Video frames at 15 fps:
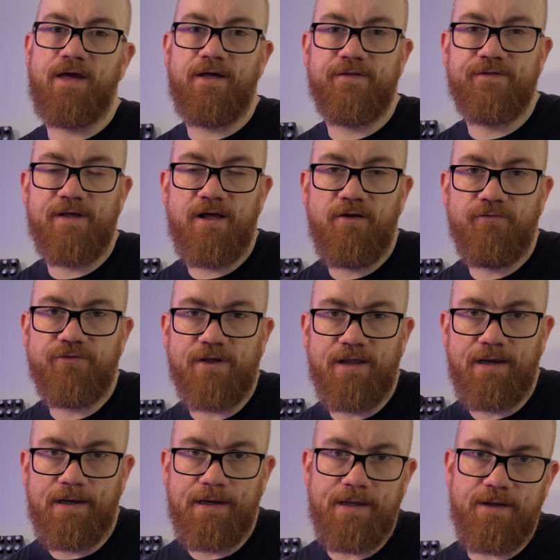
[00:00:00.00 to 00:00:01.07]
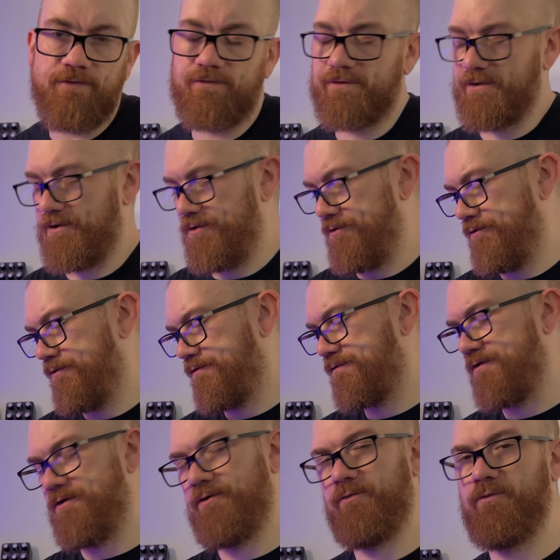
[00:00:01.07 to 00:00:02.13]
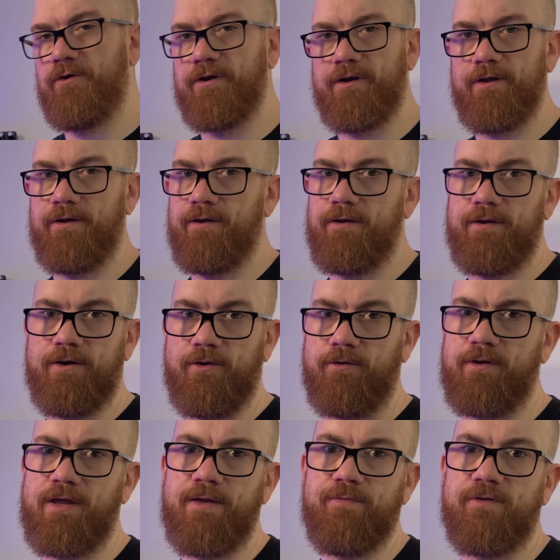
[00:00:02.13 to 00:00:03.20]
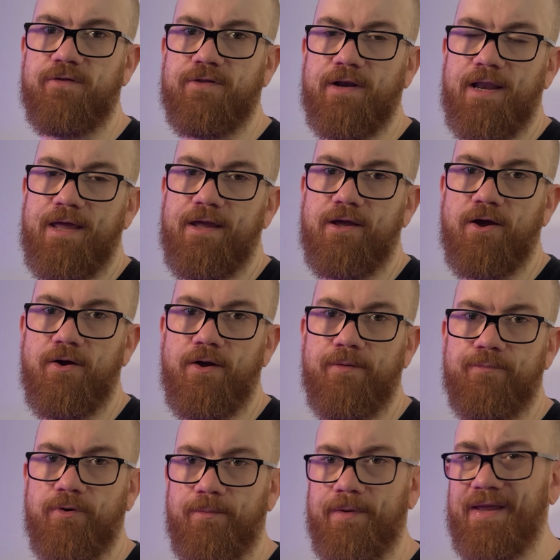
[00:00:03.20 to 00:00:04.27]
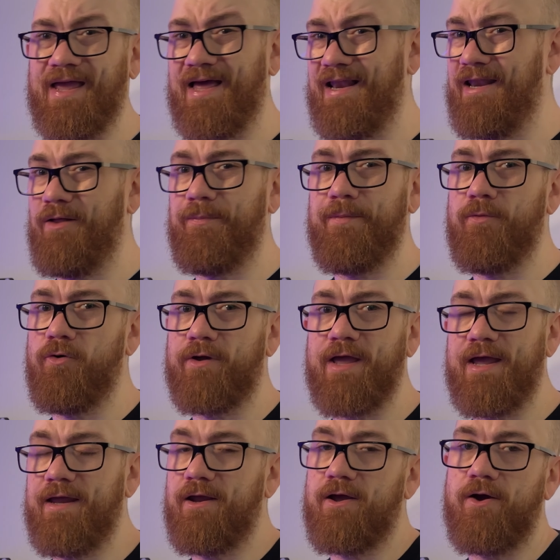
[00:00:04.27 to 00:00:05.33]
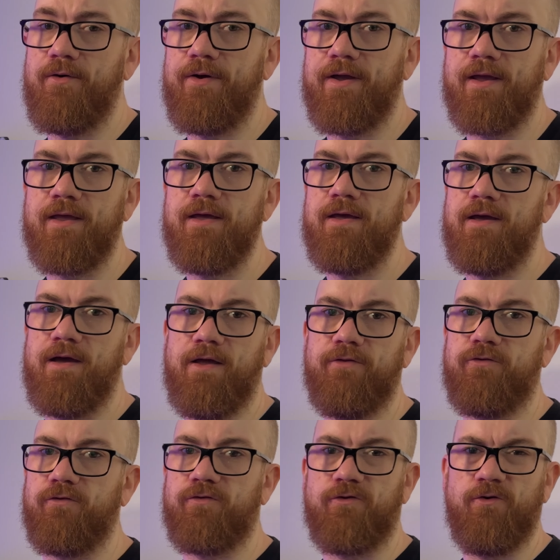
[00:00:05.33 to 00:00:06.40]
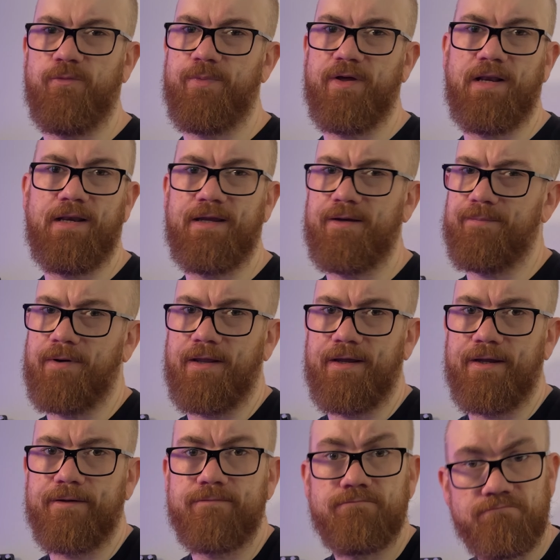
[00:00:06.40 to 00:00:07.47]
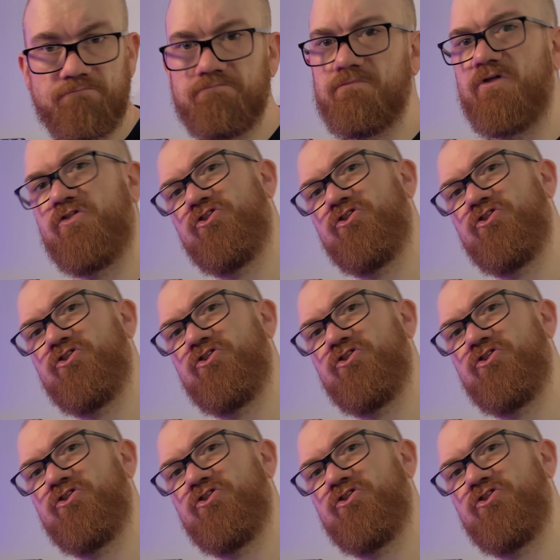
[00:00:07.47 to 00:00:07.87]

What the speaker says: ourselves a lead tone. So we're gonna, you know, keep the delay going, probably get a little bit more gain going, and just do a bit of lead playing. Let's